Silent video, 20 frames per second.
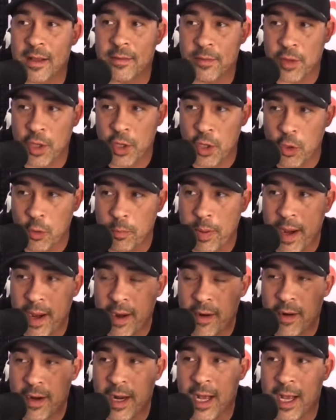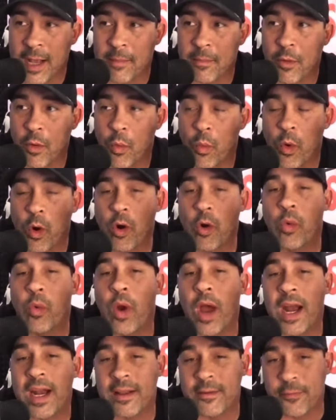the new paradigm. We're
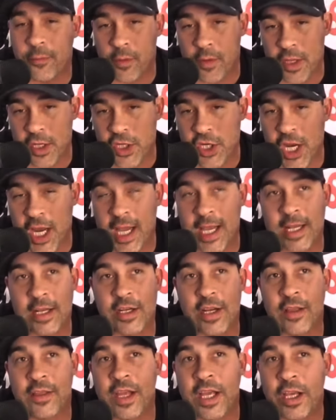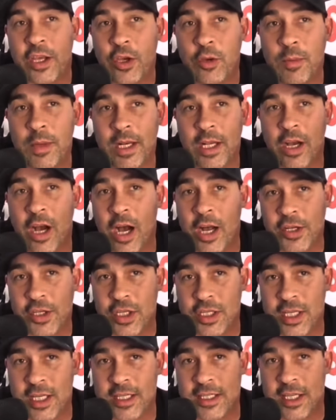ready for the change. I think human
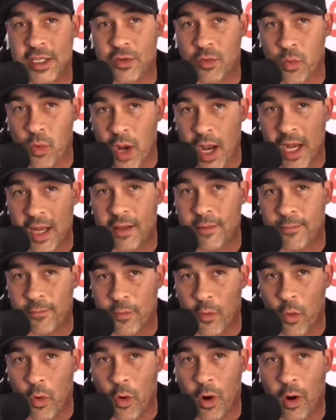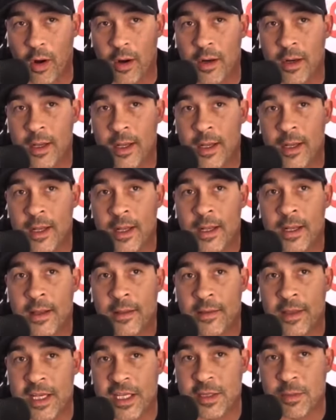consciousness is ready for
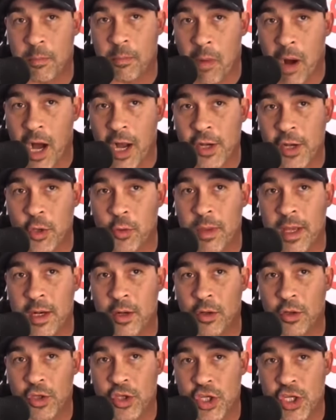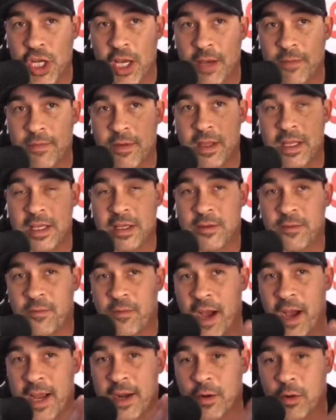this monumental shift, this
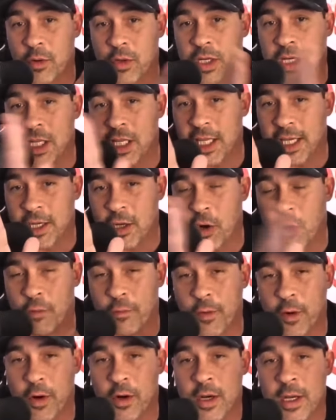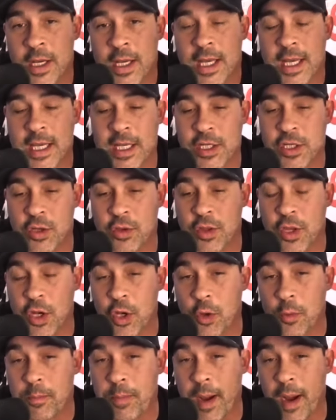final click over into the
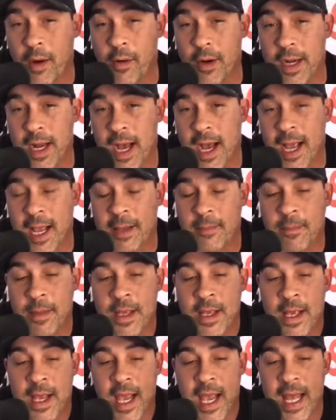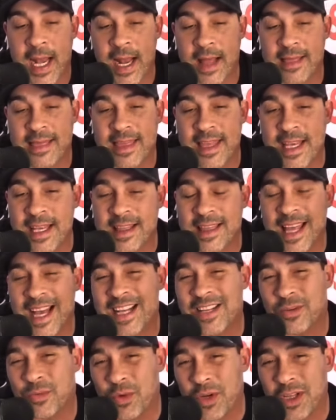new paradigm. And I think
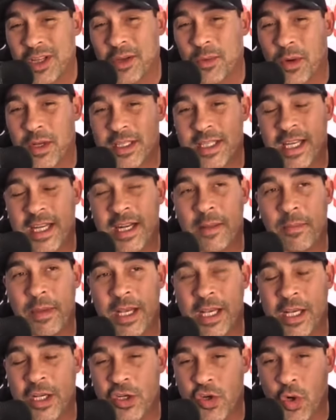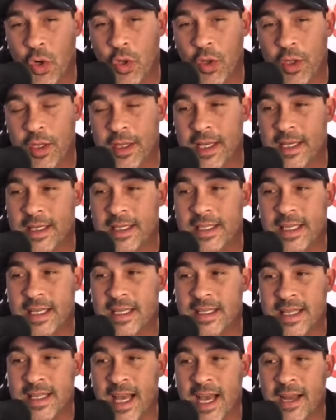that's really what's going to be controlling this
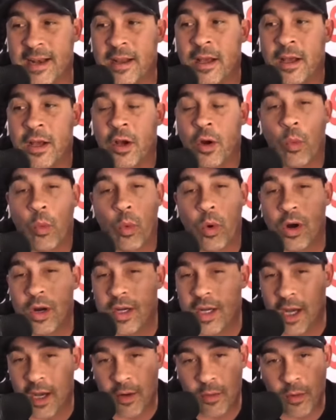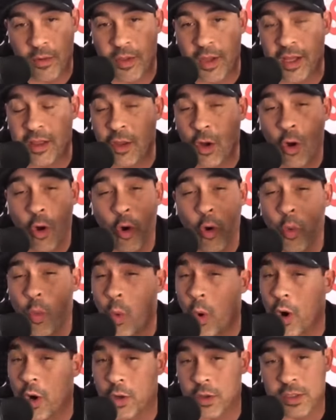is that we're done with it. The whole
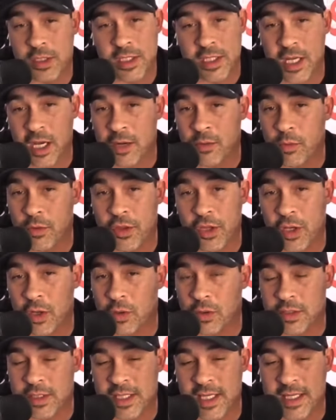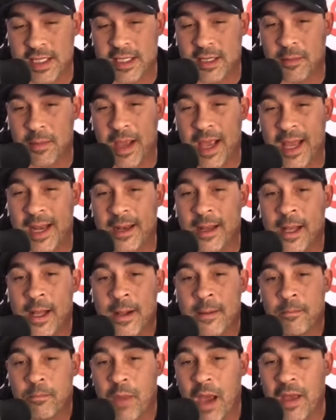world's done with the old system. And
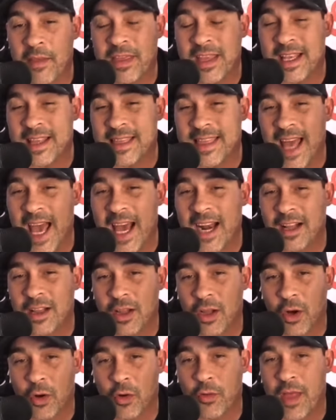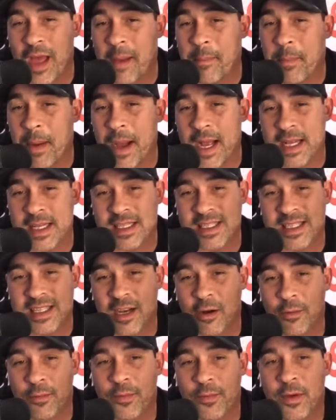I think that alone, that by
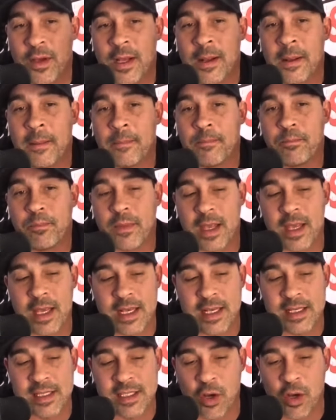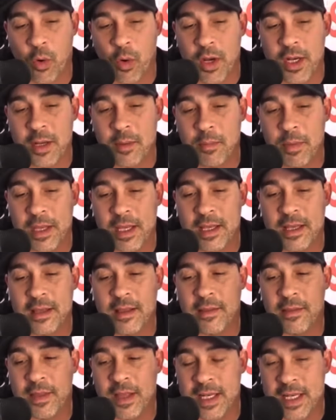itself, is going to be
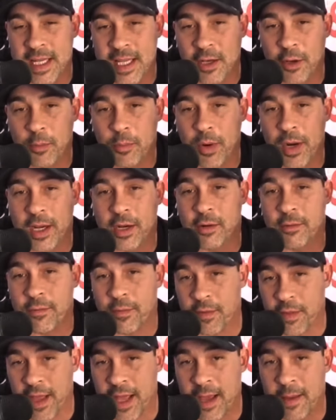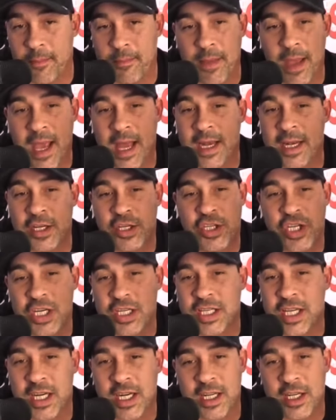the deal breaker for them. And it's
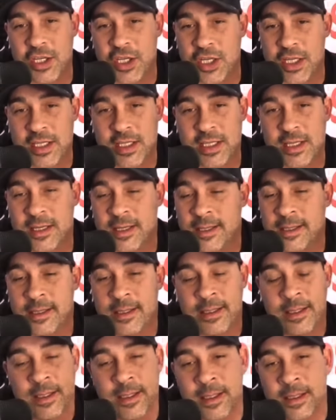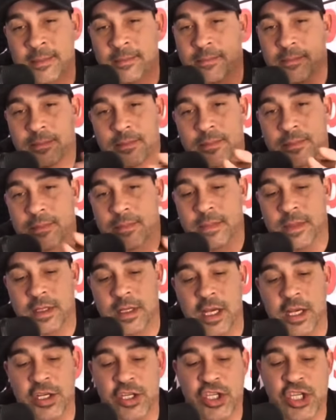just going to just.
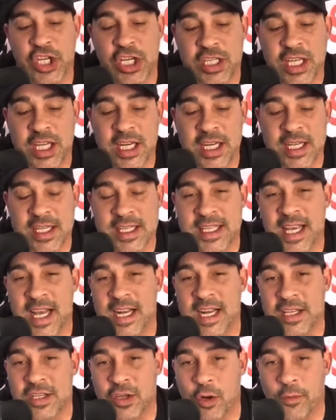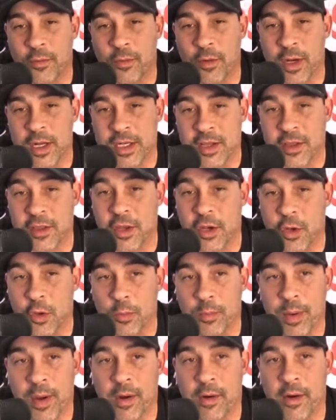It's just going to set us over into the new
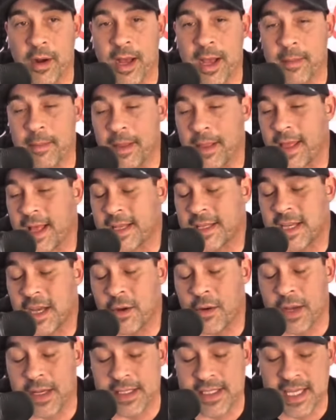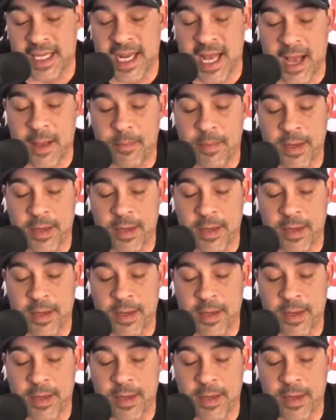paradigm, and that's how I okay, see it. So tell